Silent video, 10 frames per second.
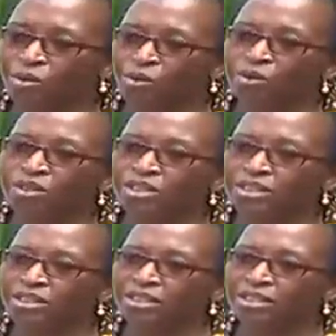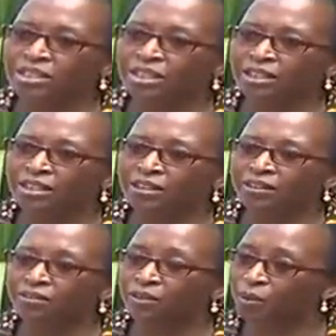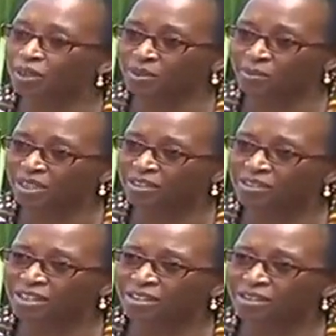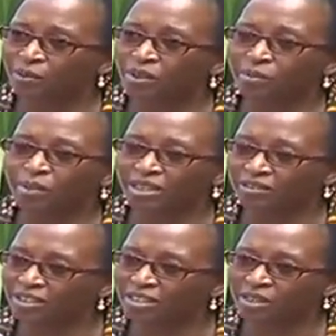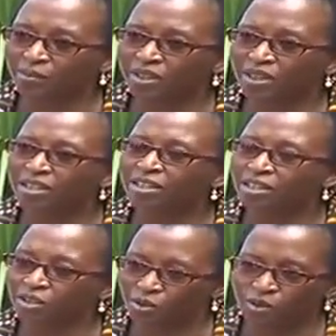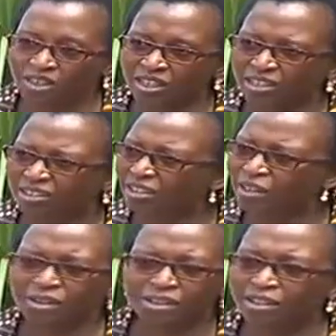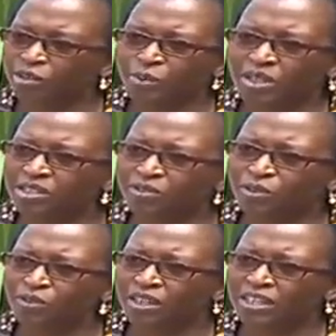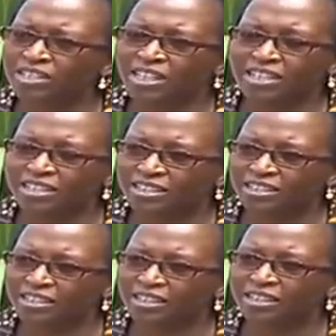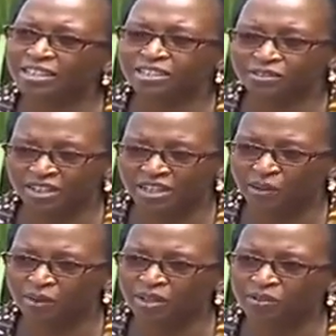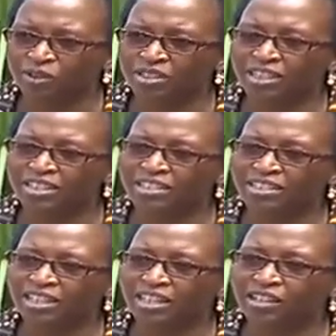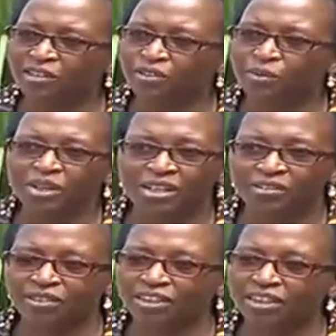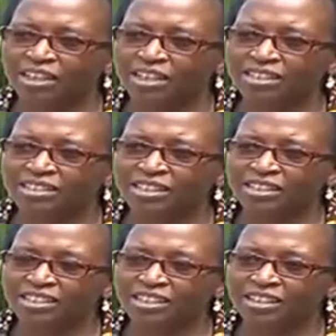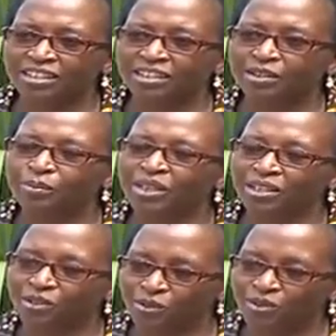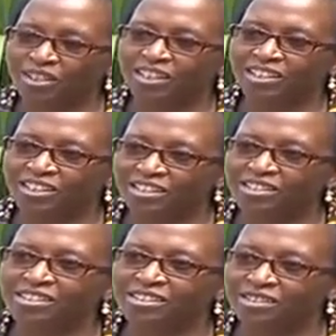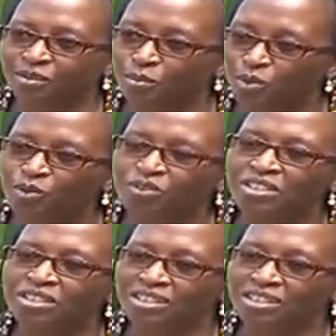goes uh, for what he believes in. When he believes in something, he goes ahead, irrespective of the challenges. He's very aware of what challenges are ahead of him in everything he has undertaken, but he goes ahead and just moves